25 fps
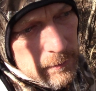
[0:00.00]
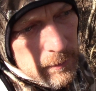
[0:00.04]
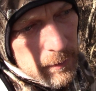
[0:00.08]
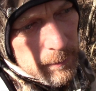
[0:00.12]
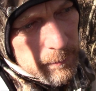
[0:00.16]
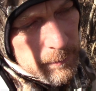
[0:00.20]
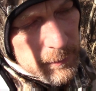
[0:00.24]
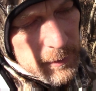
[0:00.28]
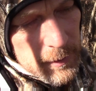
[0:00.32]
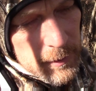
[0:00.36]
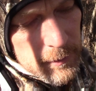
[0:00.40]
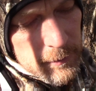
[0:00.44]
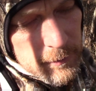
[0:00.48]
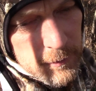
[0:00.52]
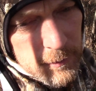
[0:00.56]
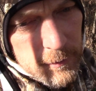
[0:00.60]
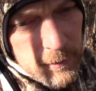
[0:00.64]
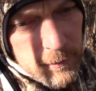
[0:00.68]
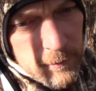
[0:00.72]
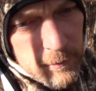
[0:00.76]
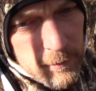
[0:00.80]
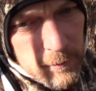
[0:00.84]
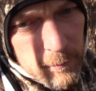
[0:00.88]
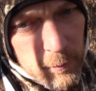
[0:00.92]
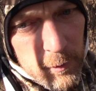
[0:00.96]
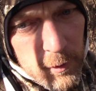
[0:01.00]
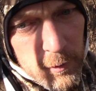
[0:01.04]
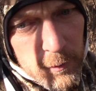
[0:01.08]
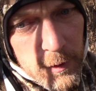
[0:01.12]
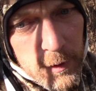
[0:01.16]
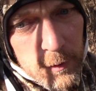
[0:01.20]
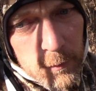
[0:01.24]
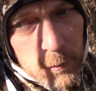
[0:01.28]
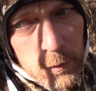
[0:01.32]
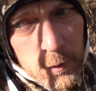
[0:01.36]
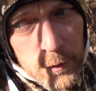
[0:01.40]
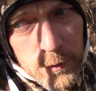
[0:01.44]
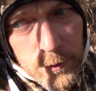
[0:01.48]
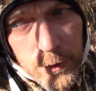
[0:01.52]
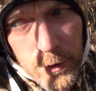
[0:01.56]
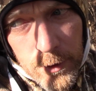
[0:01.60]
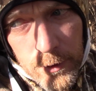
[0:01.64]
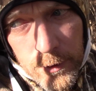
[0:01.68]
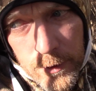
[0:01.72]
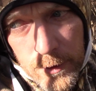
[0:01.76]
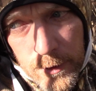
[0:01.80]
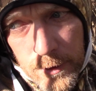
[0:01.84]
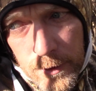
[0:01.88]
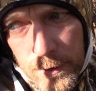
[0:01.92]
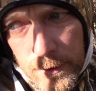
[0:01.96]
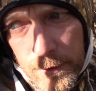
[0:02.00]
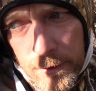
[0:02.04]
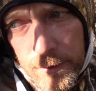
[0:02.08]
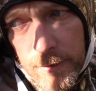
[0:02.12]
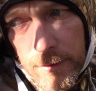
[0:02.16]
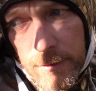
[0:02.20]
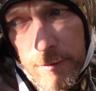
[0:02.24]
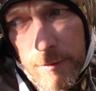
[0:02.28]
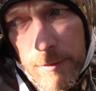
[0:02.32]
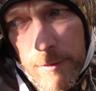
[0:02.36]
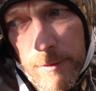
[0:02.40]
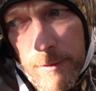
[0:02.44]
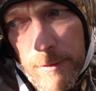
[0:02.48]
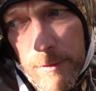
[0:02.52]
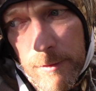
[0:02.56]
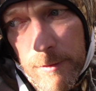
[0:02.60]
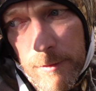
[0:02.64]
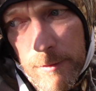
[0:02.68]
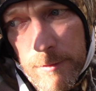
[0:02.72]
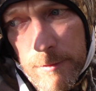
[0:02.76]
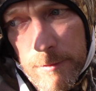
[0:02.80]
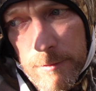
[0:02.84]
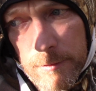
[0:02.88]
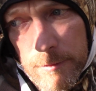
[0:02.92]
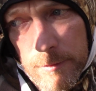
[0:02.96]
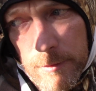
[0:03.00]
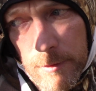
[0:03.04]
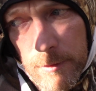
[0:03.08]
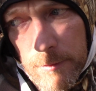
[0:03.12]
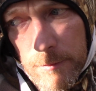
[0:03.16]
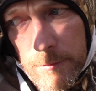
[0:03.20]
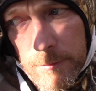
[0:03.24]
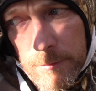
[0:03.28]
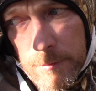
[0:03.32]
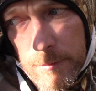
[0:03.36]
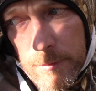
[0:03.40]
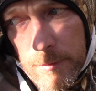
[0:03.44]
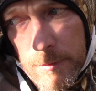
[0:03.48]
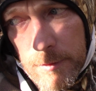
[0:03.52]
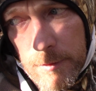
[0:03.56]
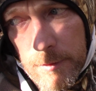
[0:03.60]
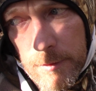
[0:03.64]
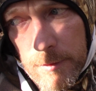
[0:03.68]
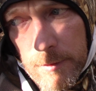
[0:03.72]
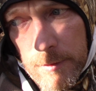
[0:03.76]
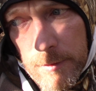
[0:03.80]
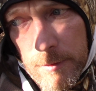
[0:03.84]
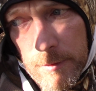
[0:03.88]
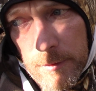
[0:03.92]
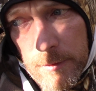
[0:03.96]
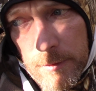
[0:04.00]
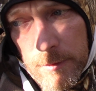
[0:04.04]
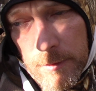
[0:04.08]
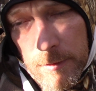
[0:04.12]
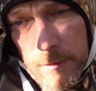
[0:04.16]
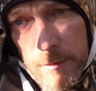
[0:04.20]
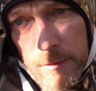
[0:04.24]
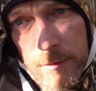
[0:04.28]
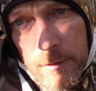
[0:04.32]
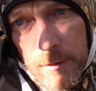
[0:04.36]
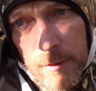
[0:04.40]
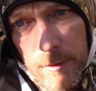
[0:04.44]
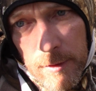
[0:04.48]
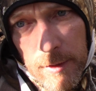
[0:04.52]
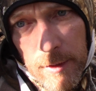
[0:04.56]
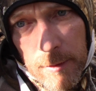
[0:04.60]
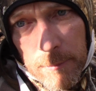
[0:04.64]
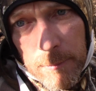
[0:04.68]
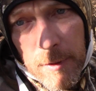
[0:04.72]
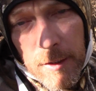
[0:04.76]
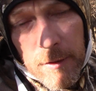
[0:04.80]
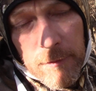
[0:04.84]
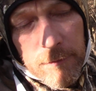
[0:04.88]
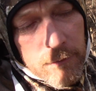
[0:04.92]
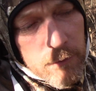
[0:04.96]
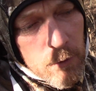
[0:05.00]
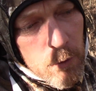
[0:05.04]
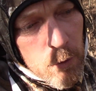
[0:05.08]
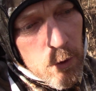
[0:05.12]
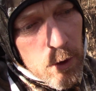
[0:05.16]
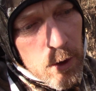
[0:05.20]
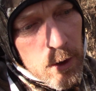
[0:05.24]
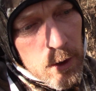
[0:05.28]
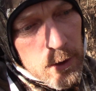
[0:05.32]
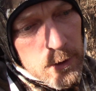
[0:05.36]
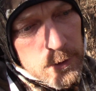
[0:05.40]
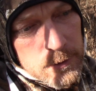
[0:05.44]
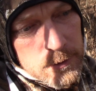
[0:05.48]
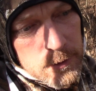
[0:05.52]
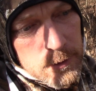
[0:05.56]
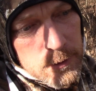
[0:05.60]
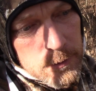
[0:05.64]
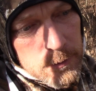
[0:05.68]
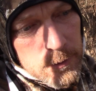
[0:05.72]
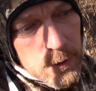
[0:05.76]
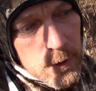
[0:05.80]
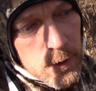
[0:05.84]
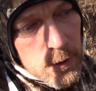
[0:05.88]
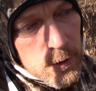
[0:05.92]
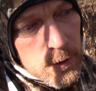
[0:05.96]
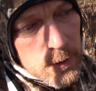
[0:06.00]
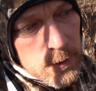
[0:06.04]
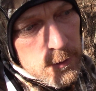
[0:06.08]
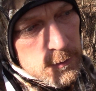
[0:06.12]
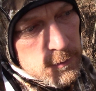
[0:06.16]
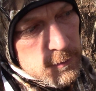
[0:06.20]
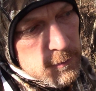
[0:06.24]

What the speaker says: I'm guessing it's somewhere around 1:30. So I got about 4 hours till dark.